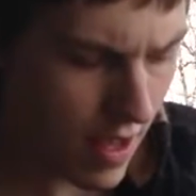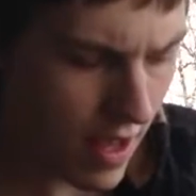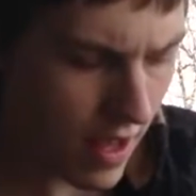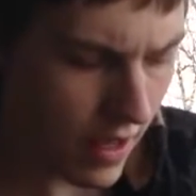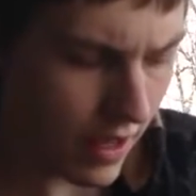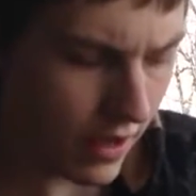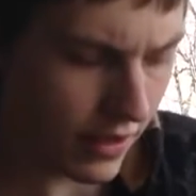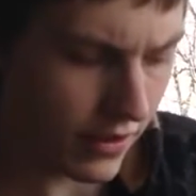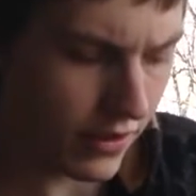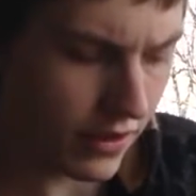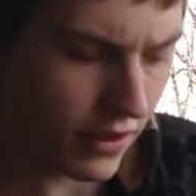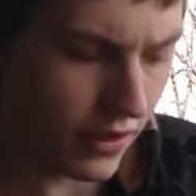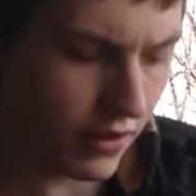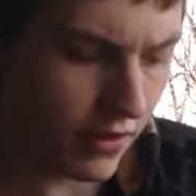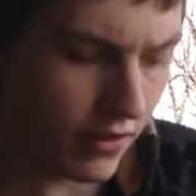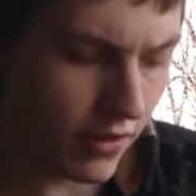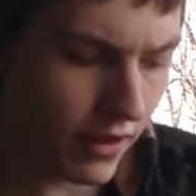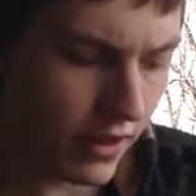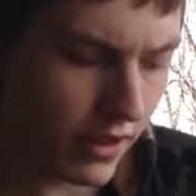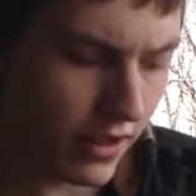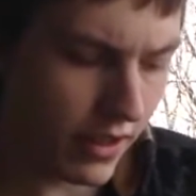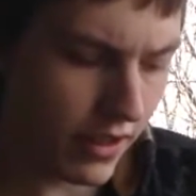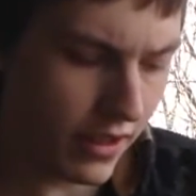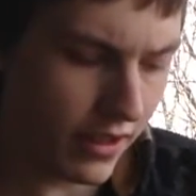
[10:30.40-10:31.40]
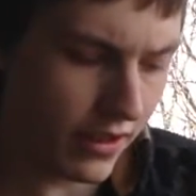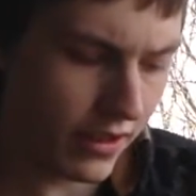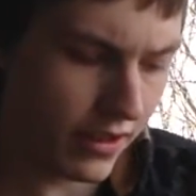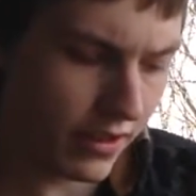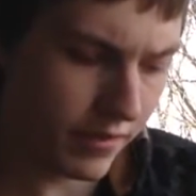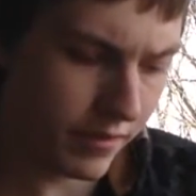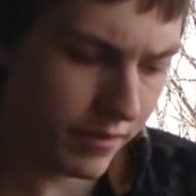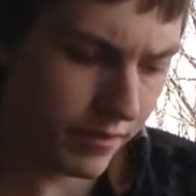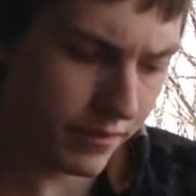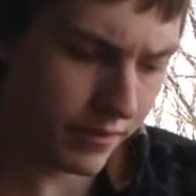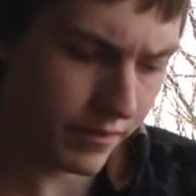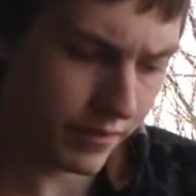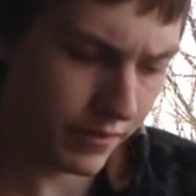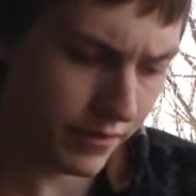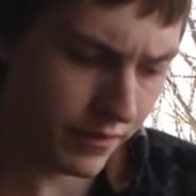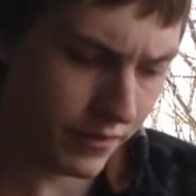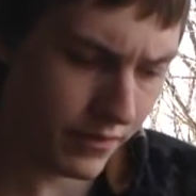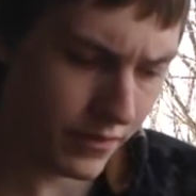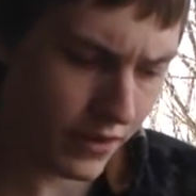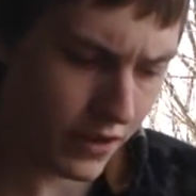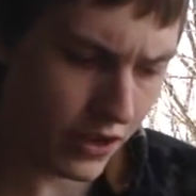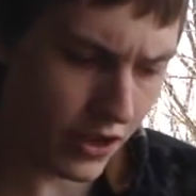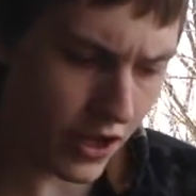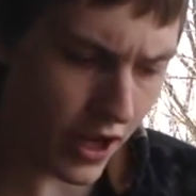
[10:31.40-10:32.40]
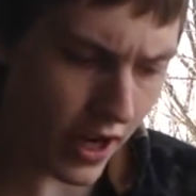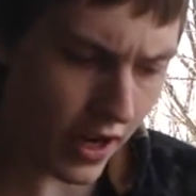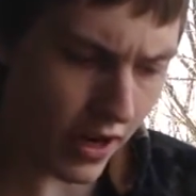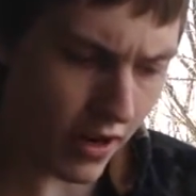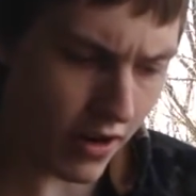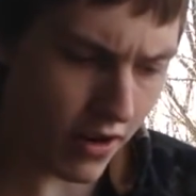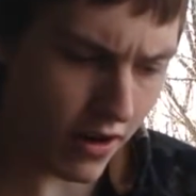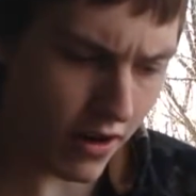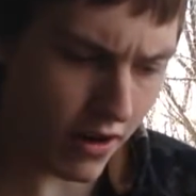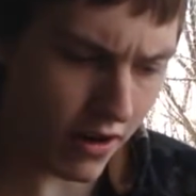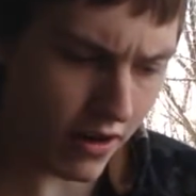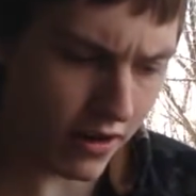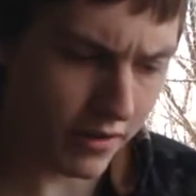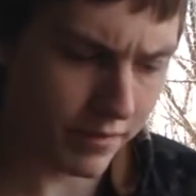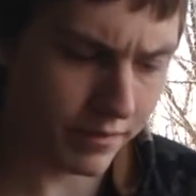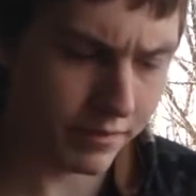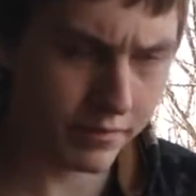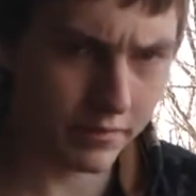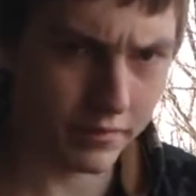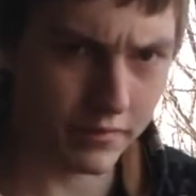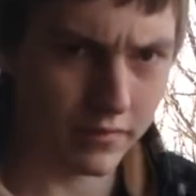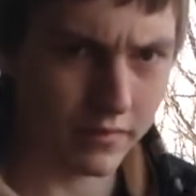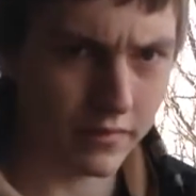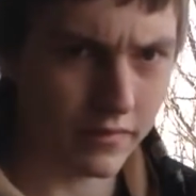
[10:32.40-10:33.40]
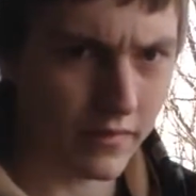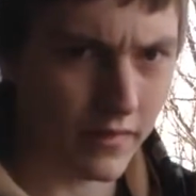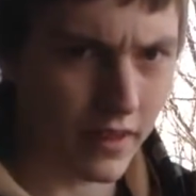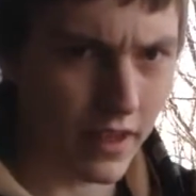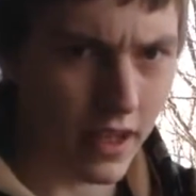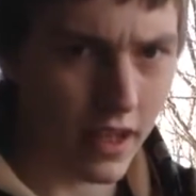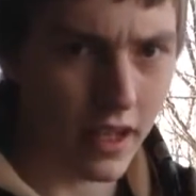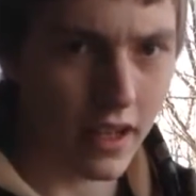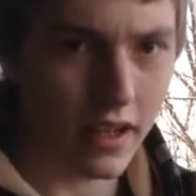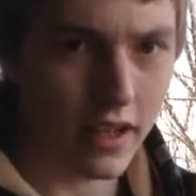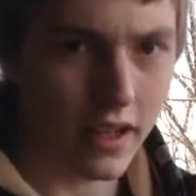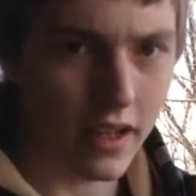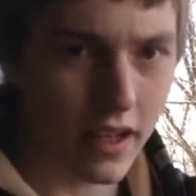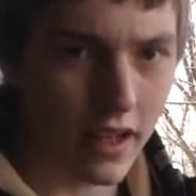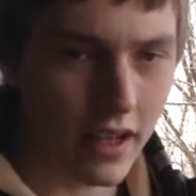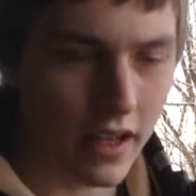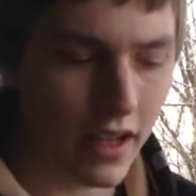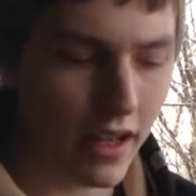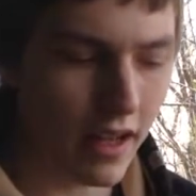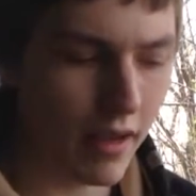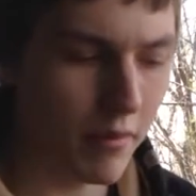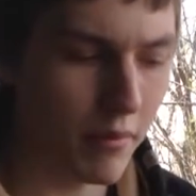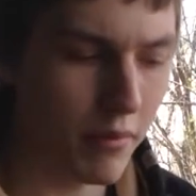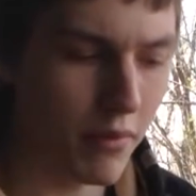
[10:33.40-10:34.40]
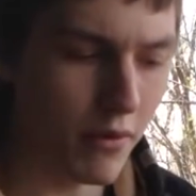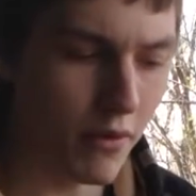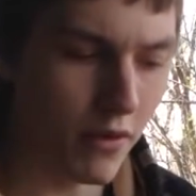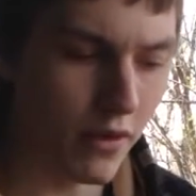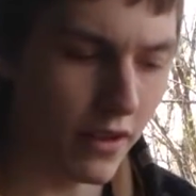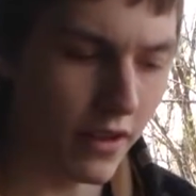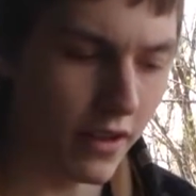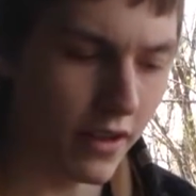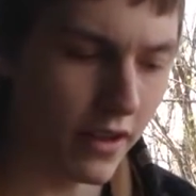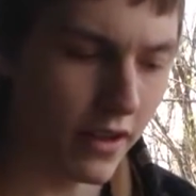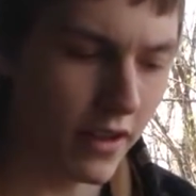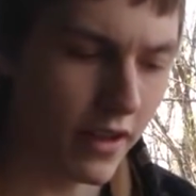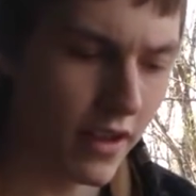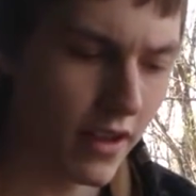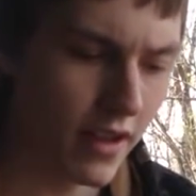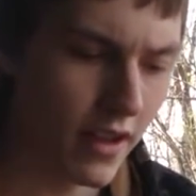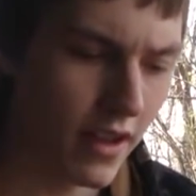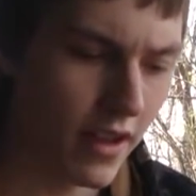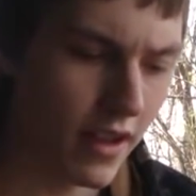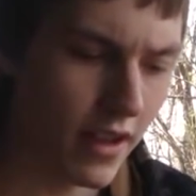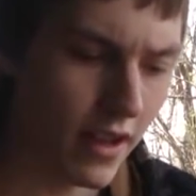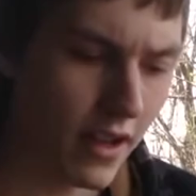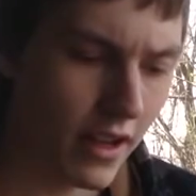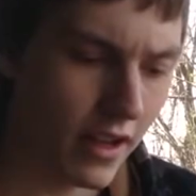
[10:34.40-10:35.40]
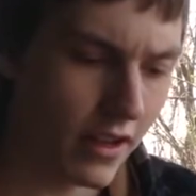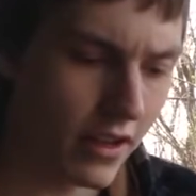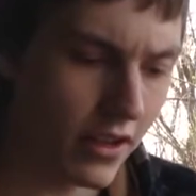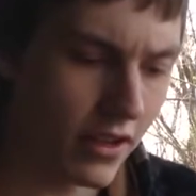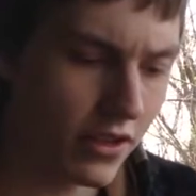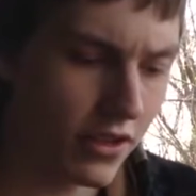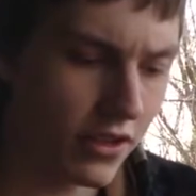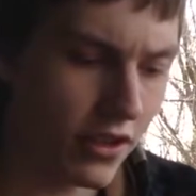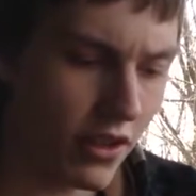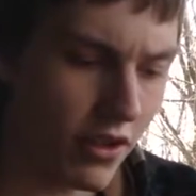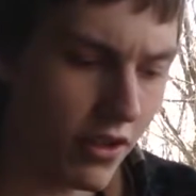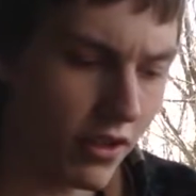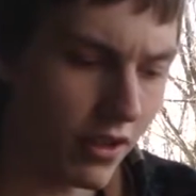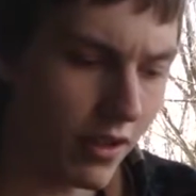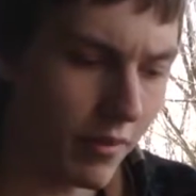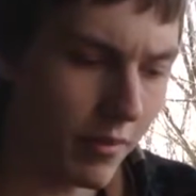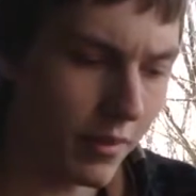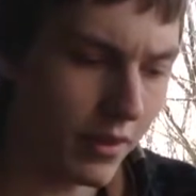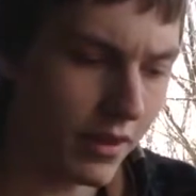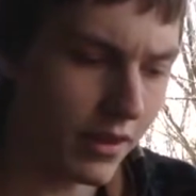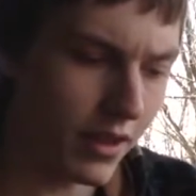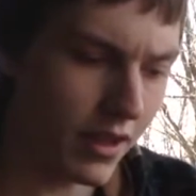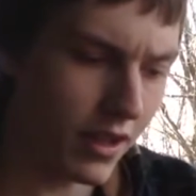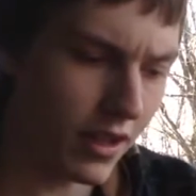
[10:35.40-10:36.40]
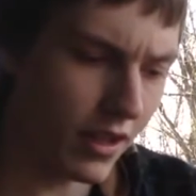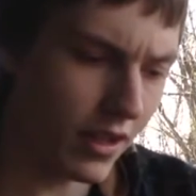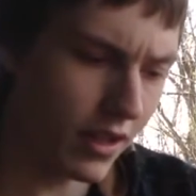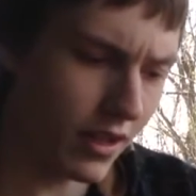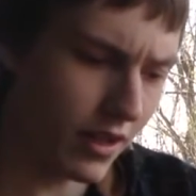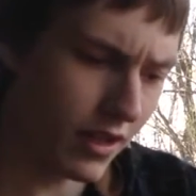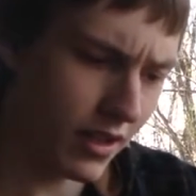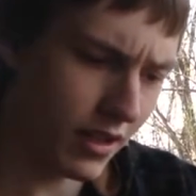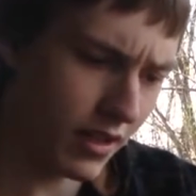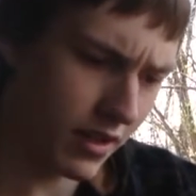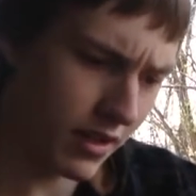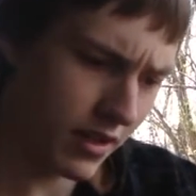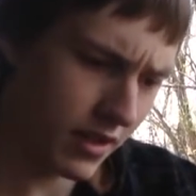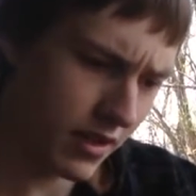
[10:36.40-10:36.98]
We had two of these. JR imported Edition Limitada.